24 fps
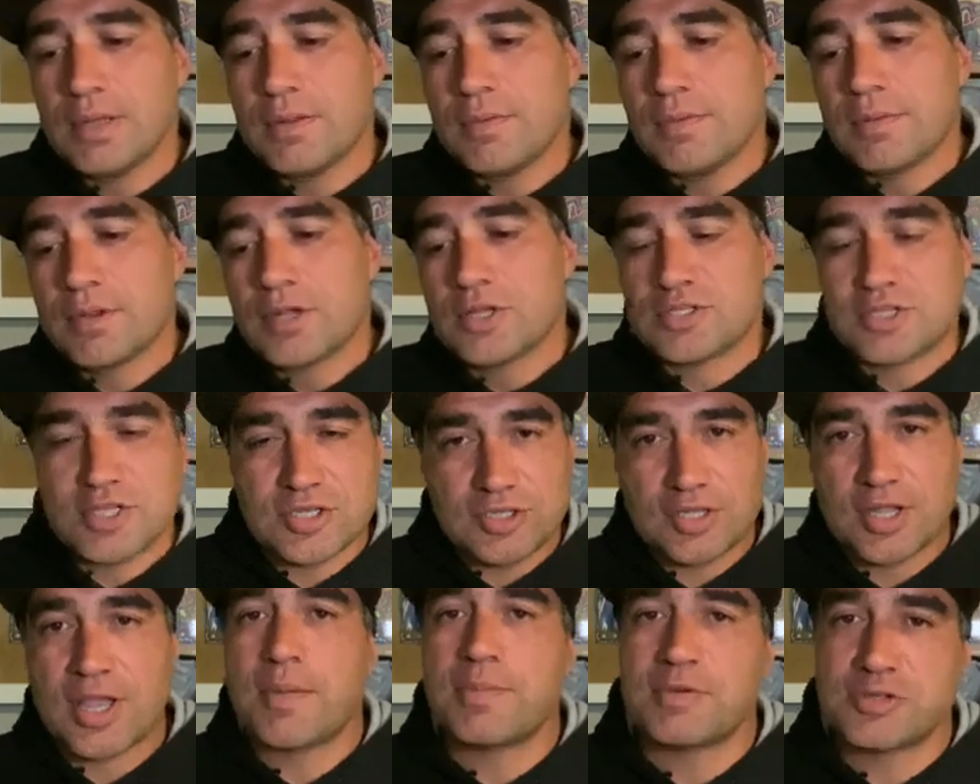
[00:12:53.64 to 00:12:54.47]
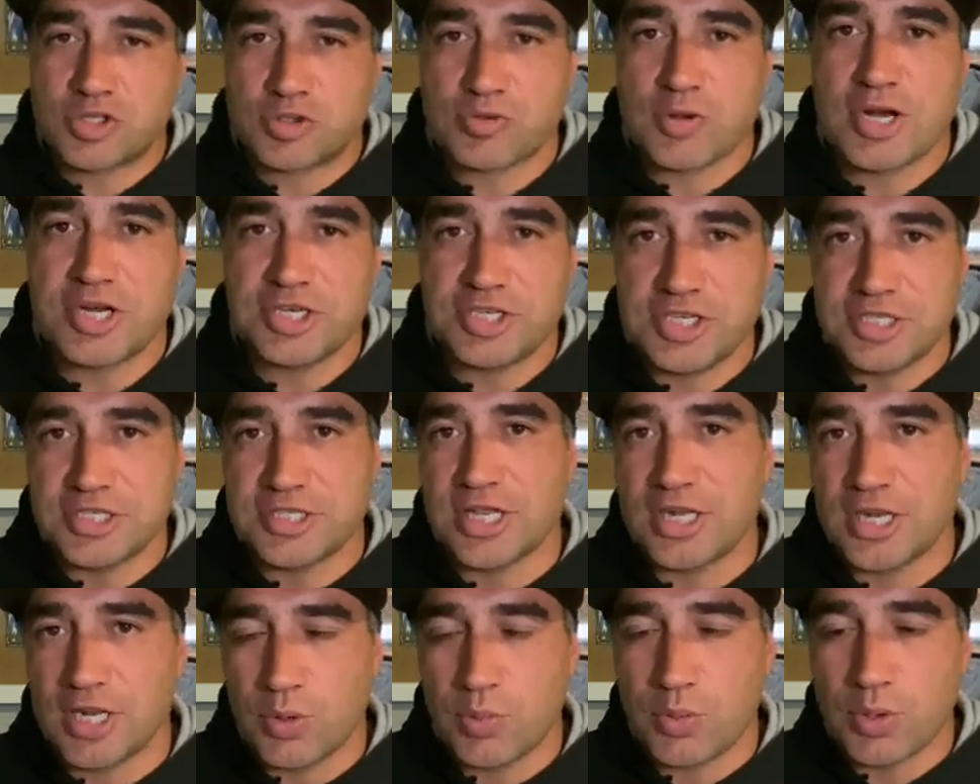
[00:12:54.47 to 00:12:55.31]
because there's a couple of strategies
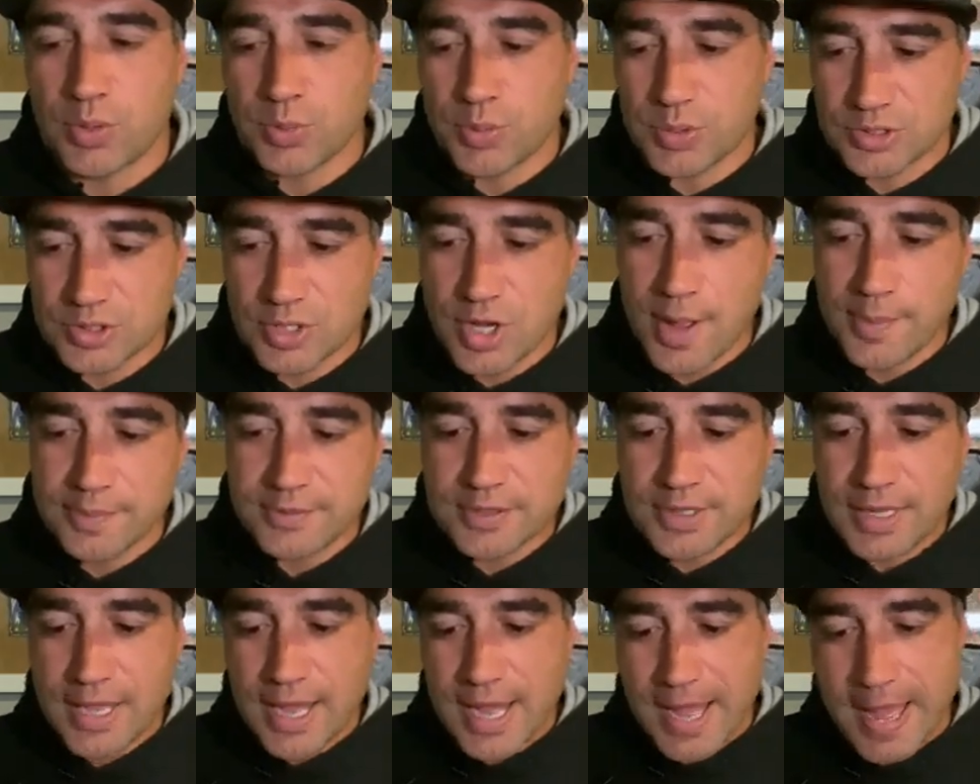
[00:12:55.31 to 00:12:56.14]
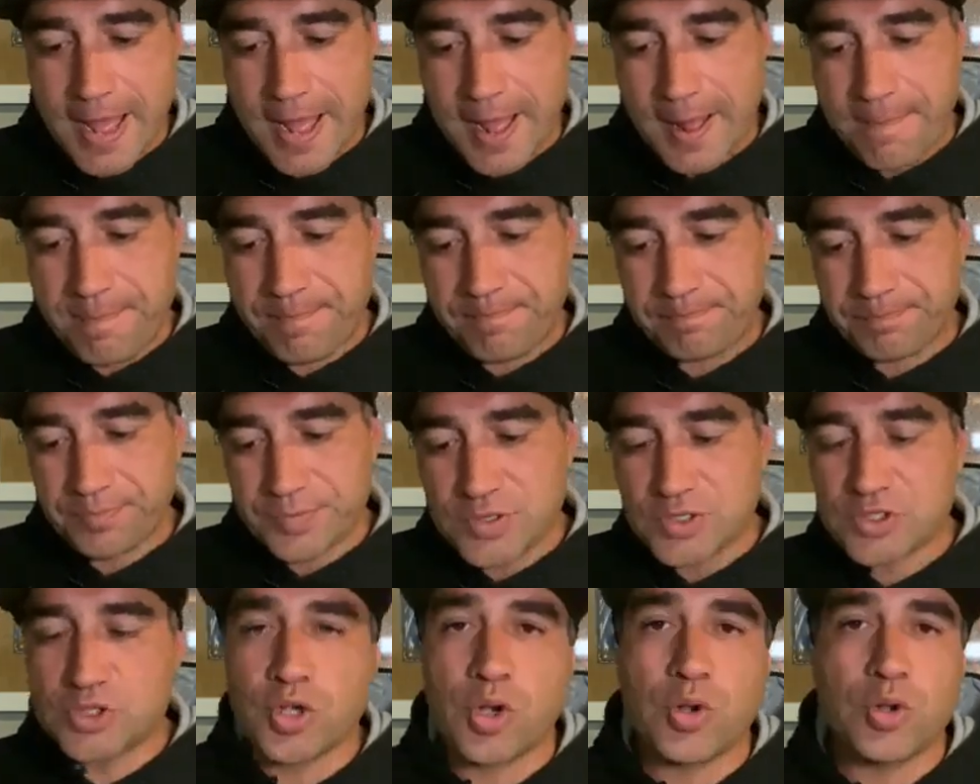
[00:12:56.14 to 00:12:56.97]
that you want to adopt.
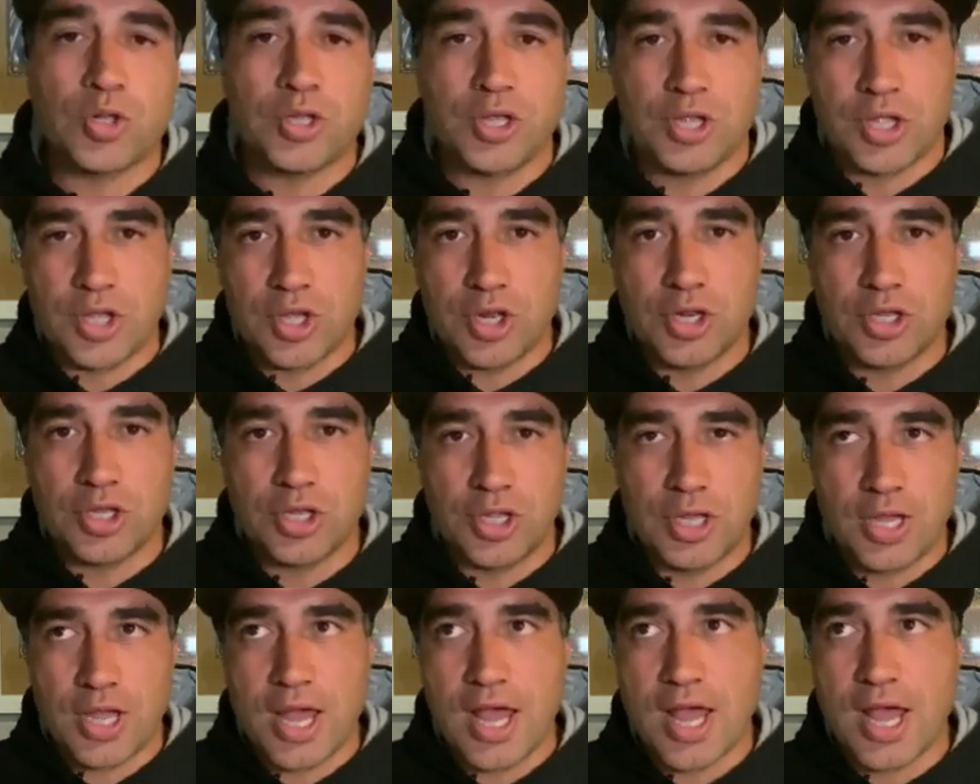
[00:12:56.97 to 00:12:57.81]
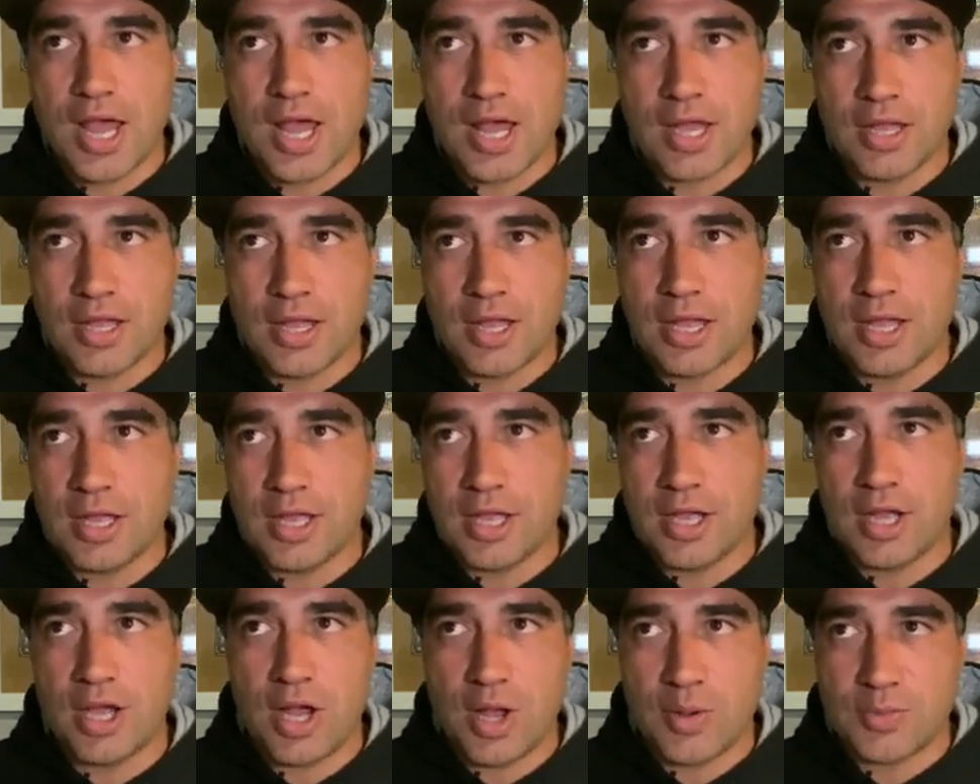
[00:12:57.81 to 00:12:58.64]
So I
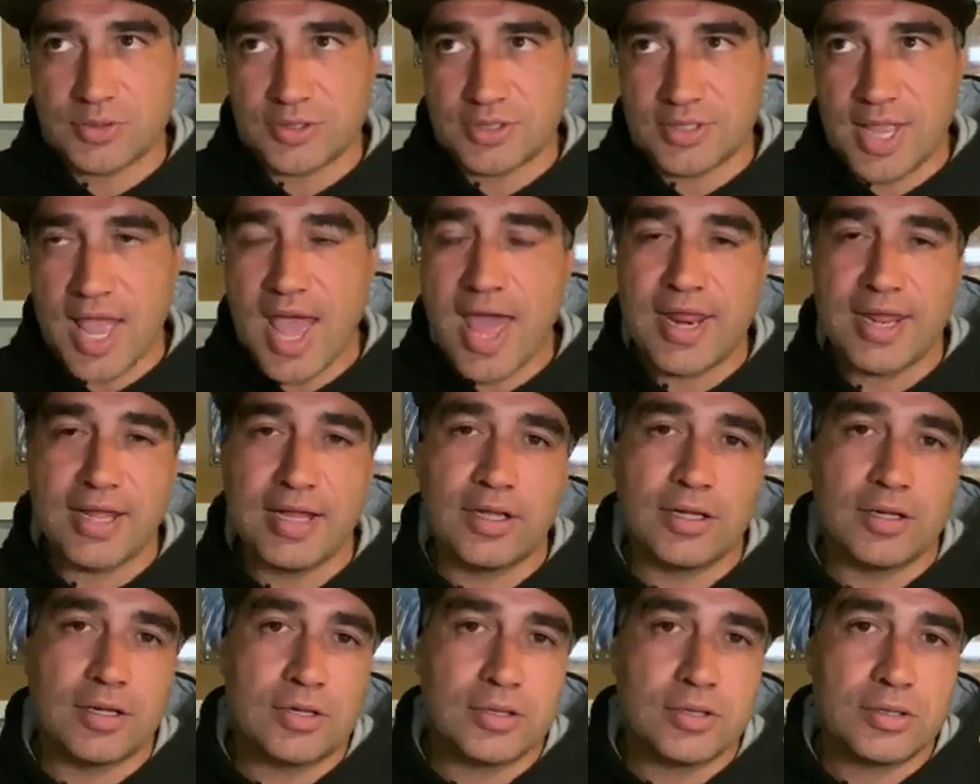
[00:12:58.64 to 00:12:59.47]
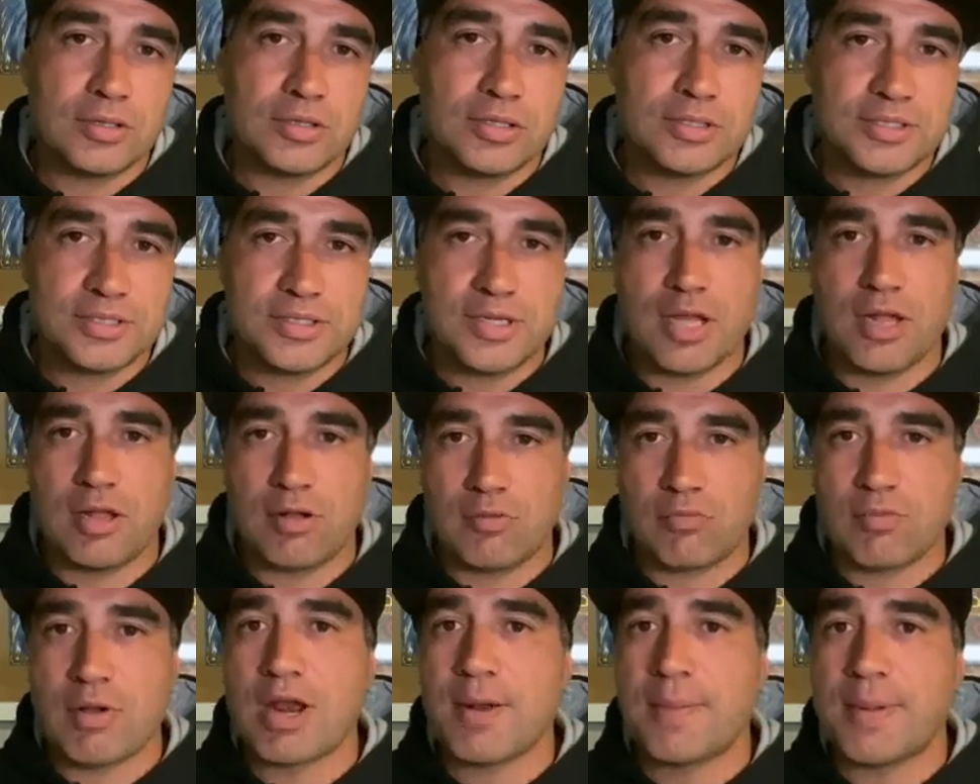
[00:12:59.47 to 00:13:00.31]
was adding
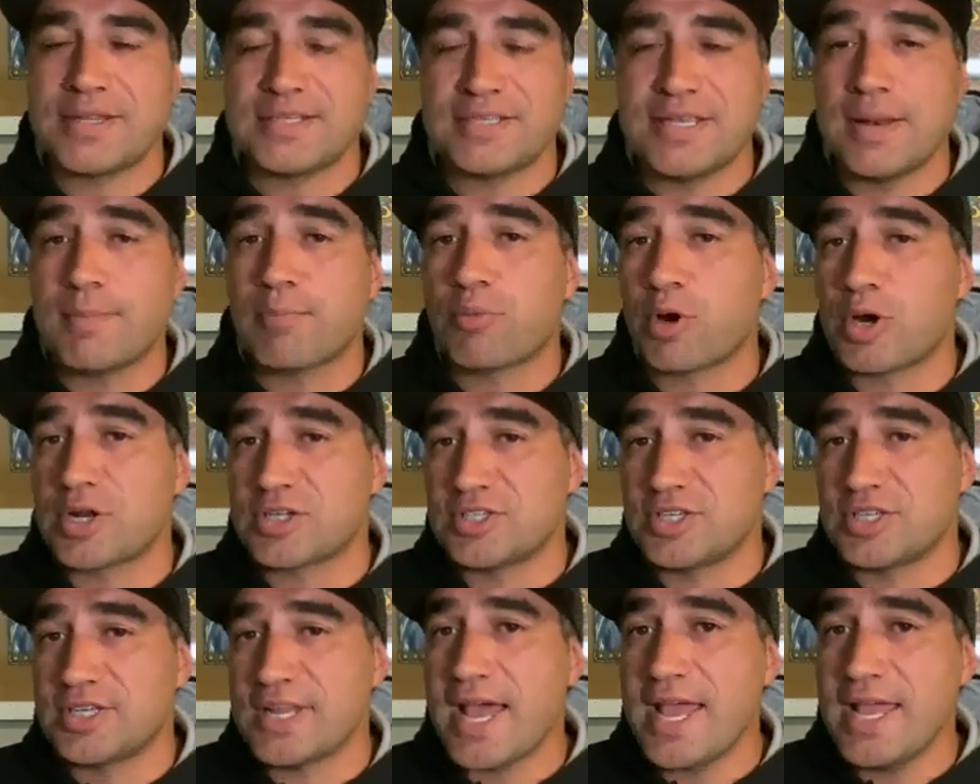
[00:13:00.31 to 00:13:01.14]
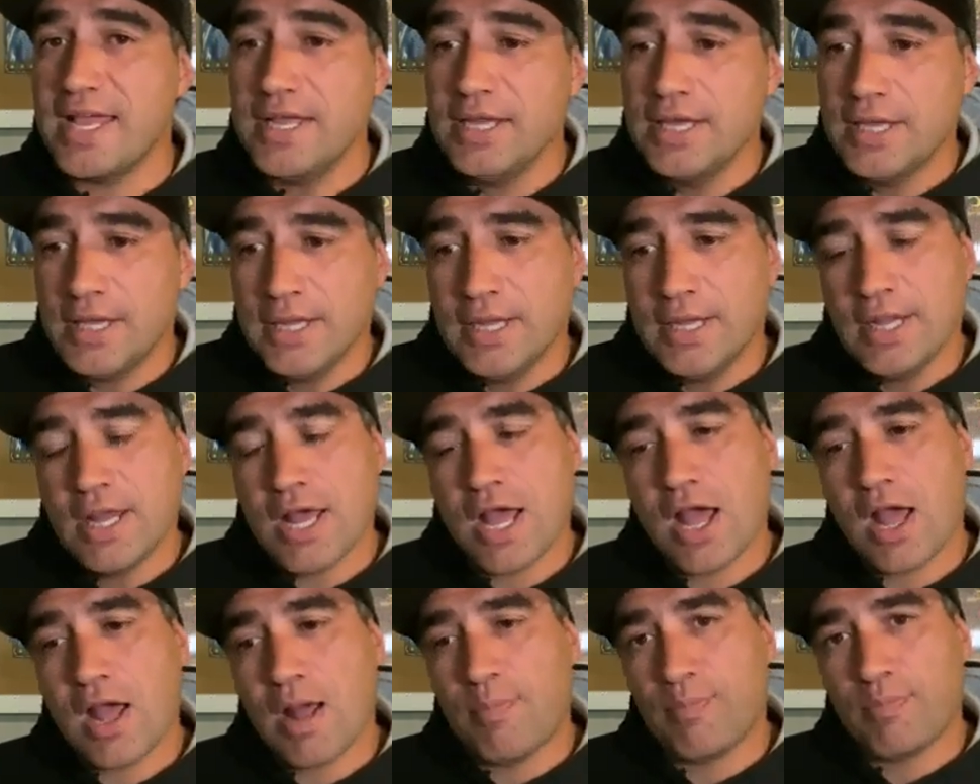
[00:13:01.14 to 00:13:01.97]
around about 10 products a day
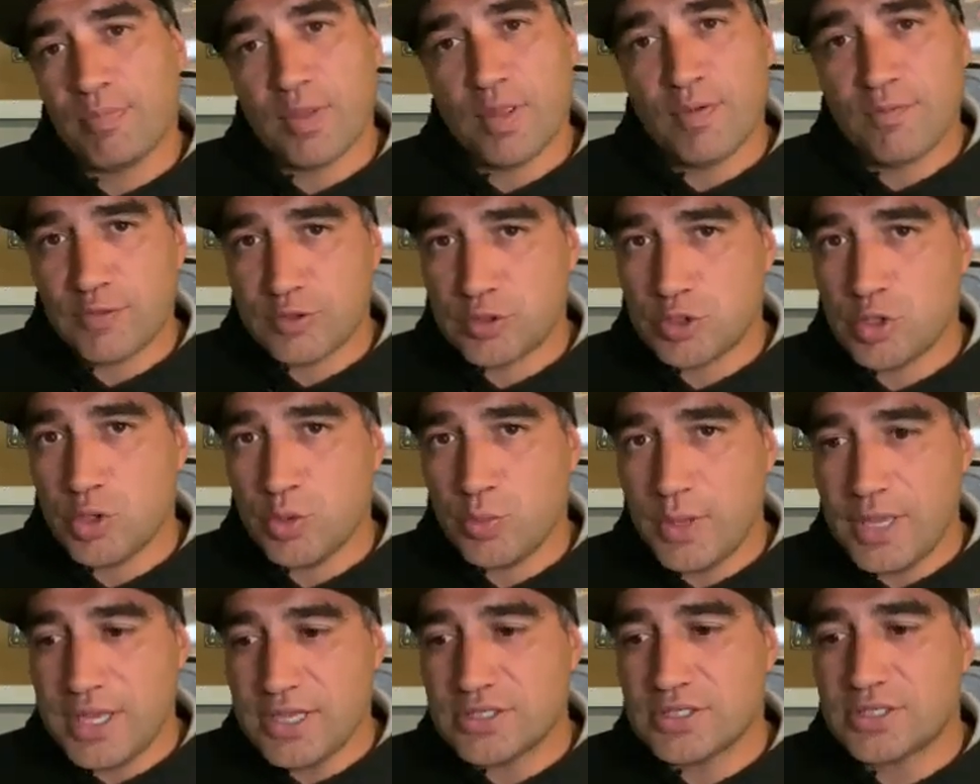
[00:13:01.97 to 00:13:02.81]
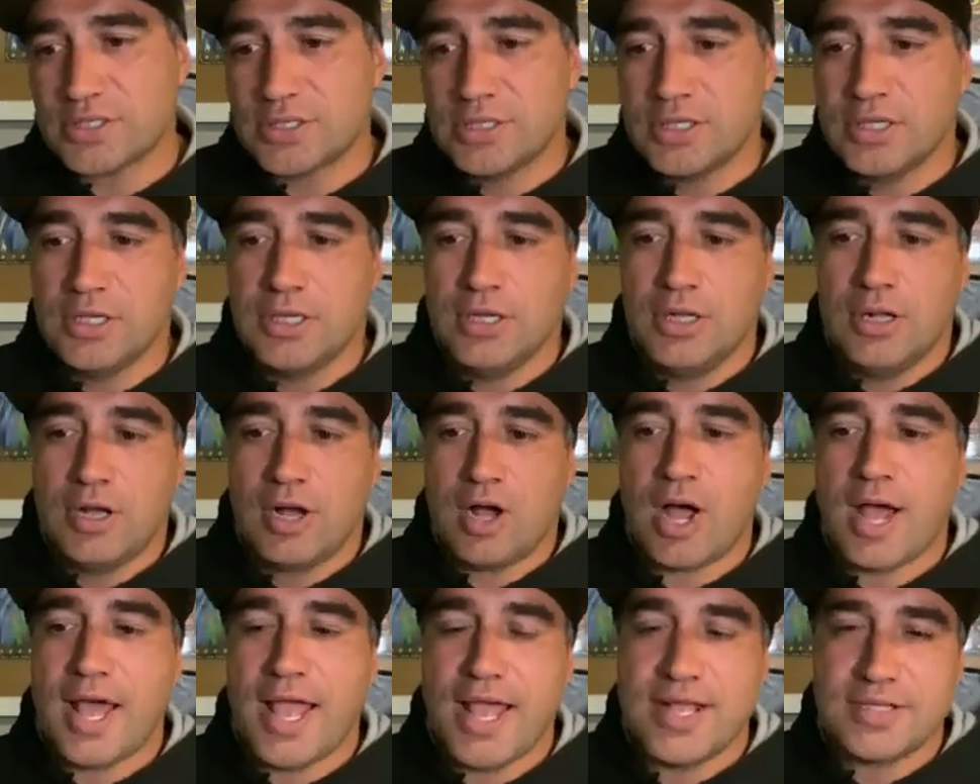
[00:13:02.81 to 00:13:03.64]
for 2 weeks.
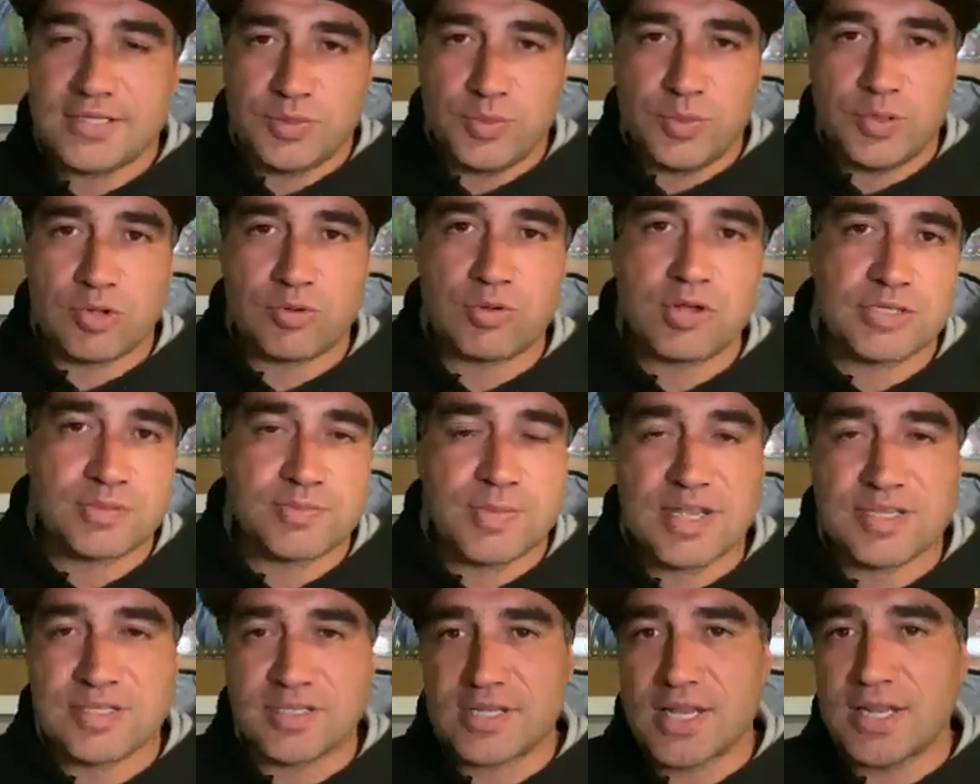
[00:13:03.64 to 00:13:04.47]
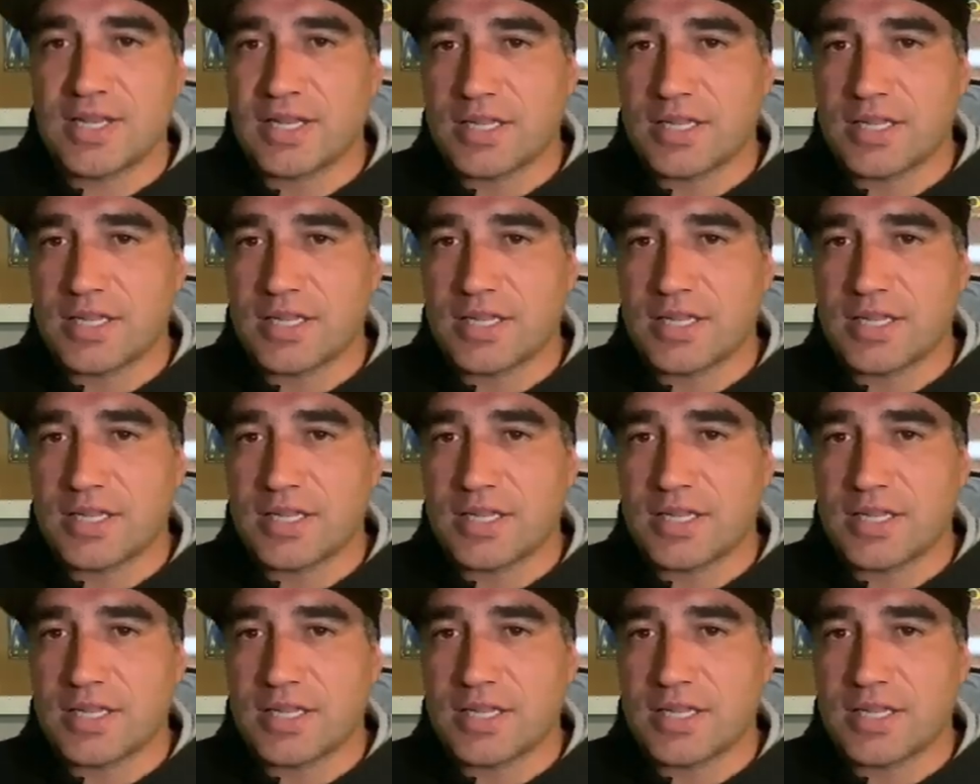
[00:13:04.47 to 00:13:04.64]
I had to increase my selling